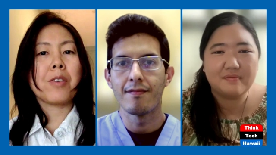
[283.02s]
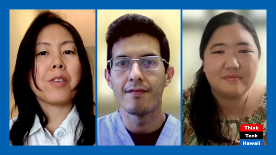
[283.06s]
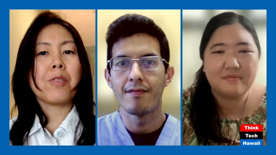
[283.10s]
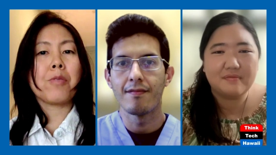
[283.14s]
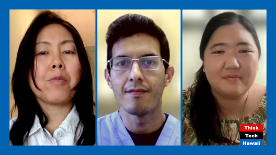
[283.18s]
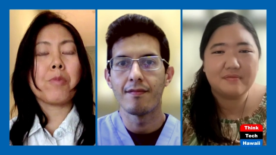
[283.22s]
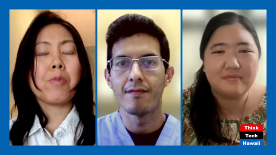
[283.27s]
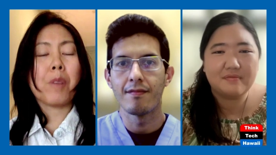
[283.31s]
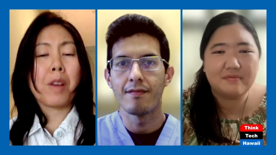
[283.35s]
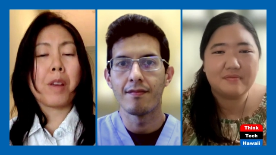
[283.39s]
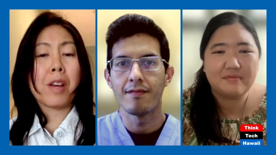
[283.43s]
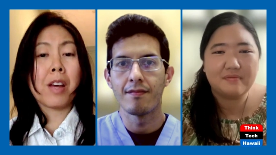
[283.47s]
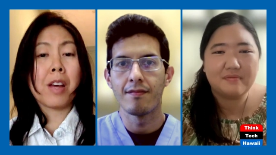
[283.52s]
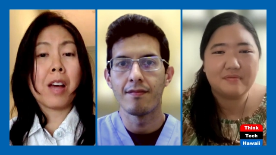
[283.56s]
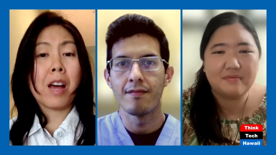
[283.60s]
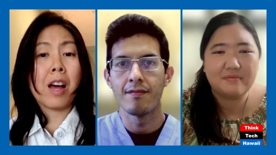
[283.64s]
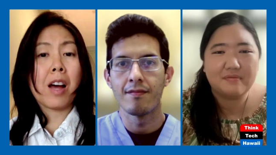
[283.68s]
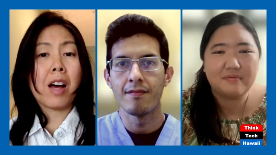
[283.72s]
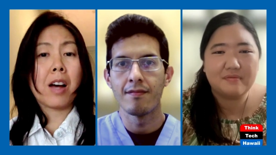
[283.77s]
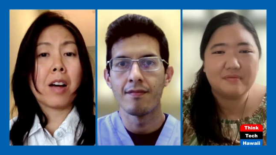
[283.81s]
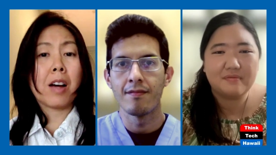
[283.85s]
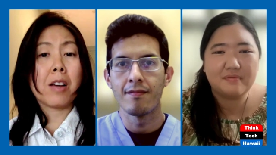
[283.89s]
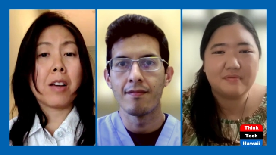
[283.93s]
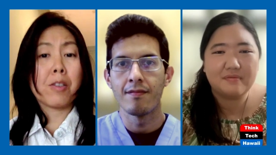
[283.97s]
Speaker 1: you, Rae?
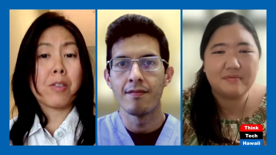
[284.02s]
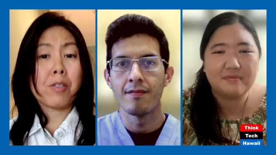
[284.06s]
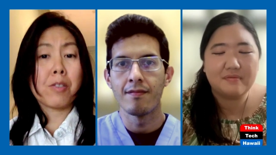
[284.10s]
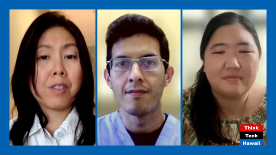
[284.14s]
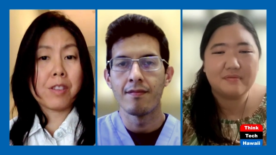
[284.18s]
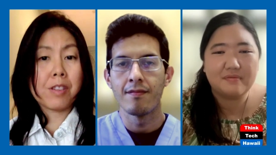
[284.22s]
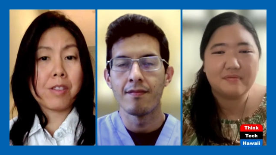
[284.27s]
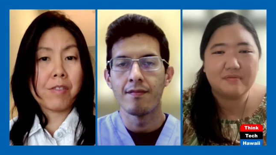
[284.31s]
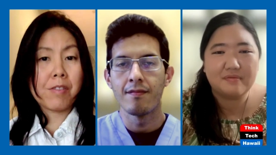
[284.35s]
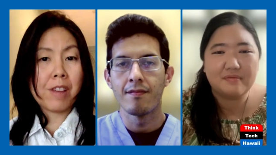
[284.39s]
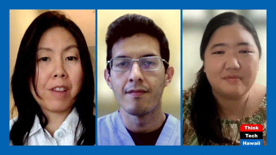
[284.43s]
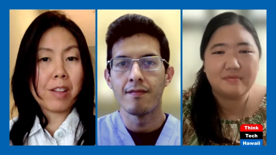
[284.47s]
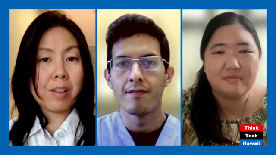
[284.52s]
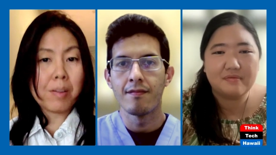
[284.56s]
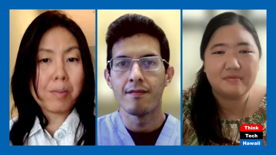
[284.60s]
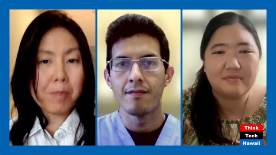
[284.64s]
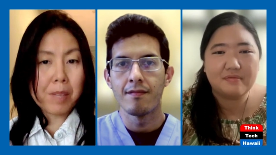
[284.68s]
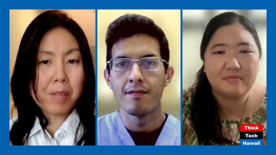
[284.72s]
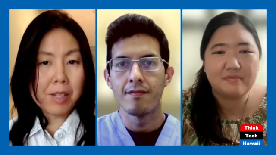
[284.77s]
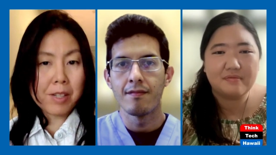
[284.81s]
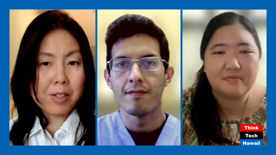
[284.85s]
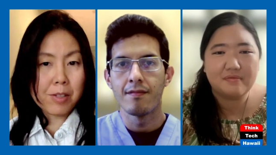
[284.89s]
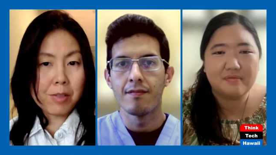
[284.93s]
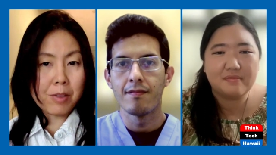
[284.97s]
Uh, you're the
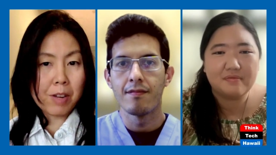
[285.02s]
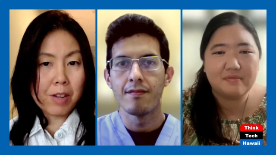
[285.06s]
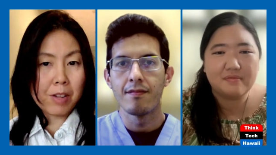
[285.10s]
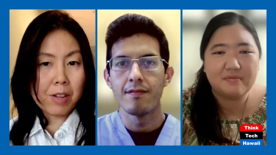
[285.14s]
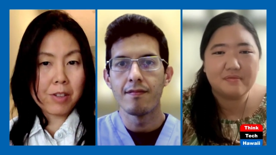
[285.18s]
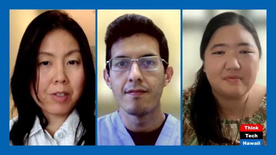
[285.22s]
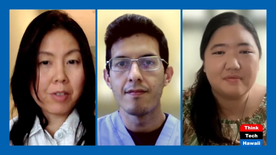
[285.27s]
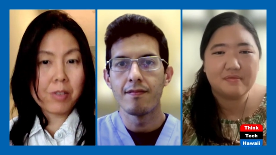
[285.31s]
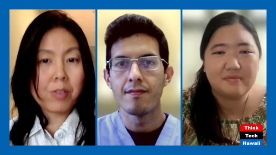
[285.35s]
development director.